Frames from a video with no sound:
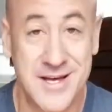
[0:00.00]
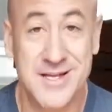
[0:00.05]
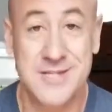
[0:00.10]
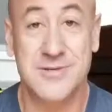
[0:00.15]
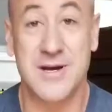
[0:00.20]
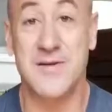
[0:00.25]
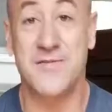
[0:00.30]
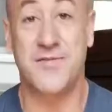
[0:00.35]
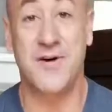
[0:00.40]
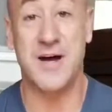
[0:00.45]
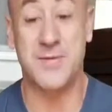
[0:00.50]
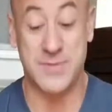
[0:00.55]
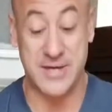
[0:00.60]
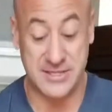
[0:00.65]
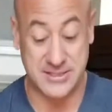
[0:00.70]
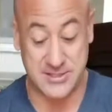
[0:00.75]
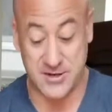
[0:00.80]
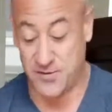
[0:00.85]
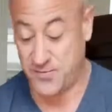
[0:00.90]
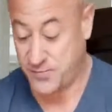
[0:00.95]
so I find
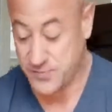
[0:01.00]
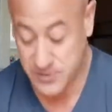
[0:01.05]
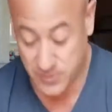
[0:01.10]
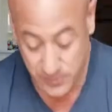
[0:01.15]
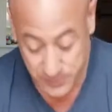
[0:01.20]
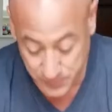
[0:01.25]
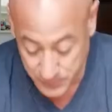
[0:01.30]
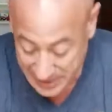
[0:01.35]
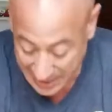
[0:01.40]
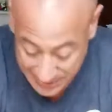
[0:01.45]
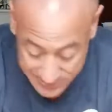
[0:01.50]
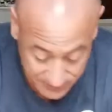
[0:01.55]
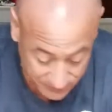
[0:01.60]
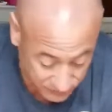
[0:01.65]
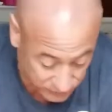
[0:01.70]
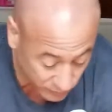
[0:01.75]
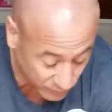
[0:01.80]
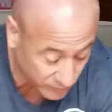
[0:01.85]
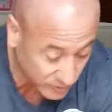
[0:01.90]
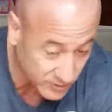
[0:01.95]
myself, on the
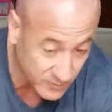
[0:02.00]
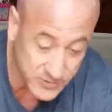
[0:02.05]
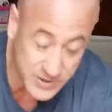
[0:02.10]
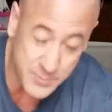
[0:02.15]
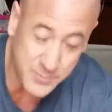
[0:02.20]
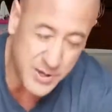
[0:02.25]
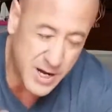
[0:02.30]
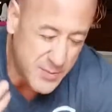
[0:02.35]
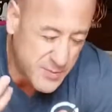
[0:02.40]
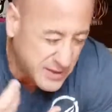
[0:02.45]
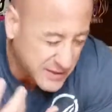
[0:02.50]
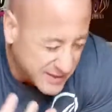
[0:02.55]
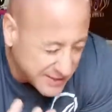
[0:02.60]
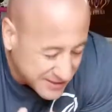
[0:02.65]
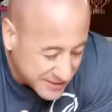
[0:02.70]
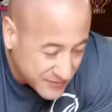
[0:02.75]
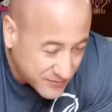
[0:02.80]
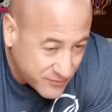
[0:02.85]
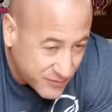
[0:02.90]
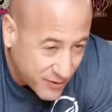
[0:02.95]
floor with the puppy
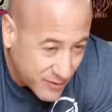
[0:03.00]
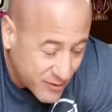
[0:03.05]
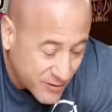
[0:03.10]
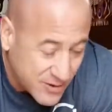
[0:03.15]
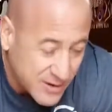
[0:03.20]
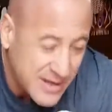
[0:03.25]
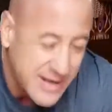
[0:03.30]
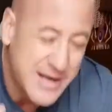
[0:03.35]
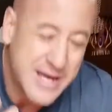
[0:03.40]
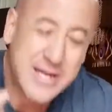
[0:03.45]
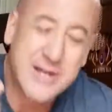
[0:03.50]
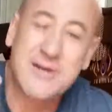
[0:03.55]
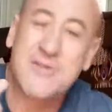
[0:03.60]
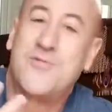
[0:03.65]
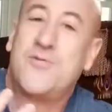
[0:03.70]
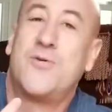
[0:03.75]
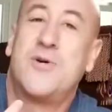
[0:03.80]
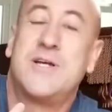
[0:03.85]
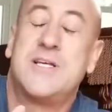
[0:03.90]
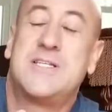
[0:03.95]
leaning forward. I'm
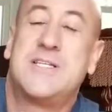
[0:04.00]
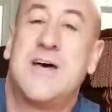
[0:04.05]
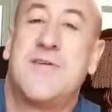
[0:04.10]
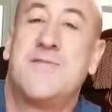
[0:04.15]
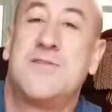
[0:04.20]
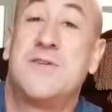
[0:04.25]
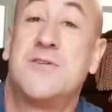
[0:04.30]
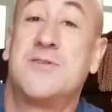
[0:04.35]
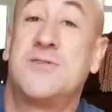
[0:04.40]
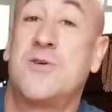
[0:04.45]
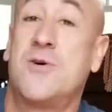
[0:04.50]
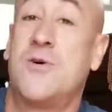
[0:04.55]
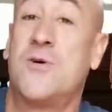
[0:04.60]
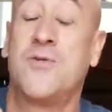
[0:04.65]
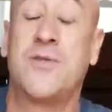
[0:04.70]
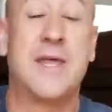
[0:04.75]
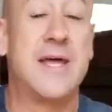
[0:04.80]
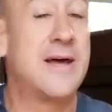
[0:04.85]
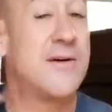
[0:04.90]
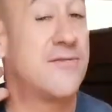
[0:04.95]
47 years
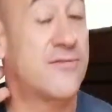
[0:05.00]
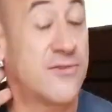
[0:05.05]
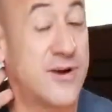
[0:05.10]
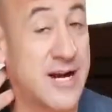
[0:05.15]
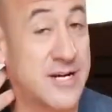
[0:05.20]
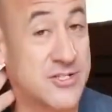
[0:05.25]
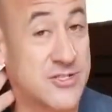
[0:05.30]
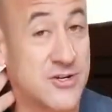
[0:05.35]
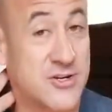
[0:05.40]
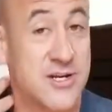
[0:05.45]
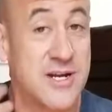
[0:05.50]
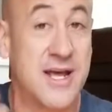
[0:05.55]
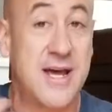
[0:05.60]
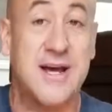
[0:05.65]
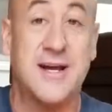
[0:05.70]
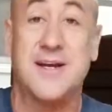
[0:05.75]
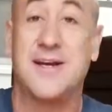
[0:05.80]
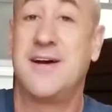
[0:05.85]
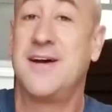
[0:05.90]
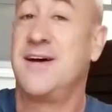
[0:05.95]
old, fractured
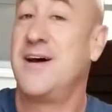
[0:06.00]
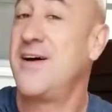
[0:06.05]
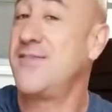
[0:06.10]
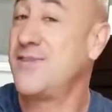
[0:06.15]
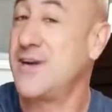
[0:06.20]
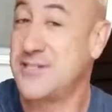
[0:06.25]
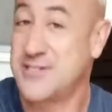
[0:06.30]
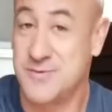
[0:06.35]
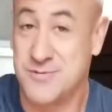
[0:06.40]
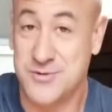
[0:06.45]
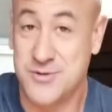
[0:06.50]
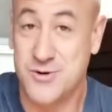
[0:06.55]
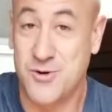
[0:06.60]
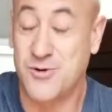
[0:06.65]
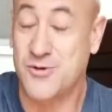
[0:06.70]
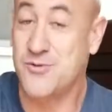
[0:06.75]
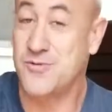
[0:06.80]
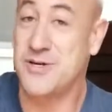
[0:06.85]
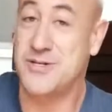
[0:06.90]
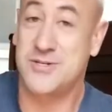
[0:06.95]
neck. I've got some
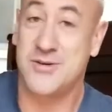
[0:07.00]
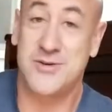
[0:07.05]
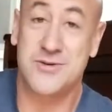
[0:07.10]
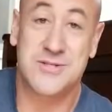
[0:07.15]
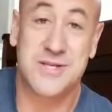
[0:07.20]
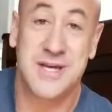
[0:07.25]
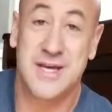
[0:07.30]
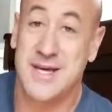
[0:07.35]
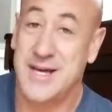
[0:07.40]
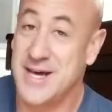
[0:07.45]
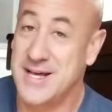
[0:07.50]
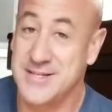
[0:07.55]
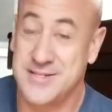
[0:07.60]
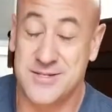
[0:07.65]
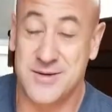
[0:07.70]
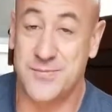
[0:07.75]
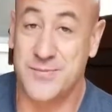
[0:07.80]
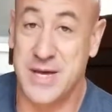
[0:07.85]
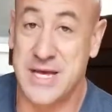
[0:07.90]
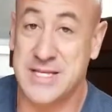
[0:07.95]
shoulder issues and
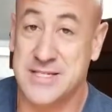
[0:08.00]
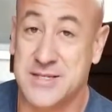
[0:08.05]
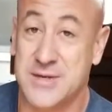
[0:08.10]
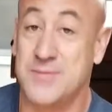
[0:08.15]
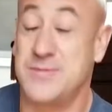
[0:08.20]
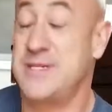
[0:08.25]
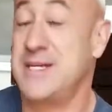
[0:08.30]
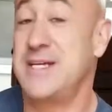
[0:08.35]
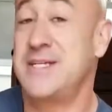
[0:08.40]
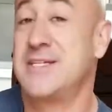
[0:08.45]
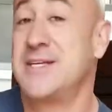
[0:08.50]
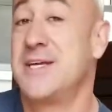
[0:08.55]
some disc